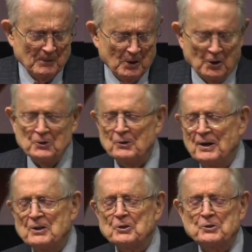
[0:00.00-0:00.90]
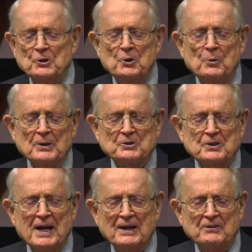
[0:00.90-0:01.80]
All you need to do is
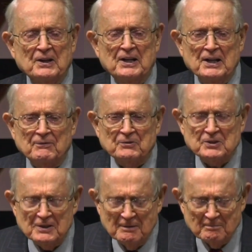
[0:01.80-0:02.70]
take the gift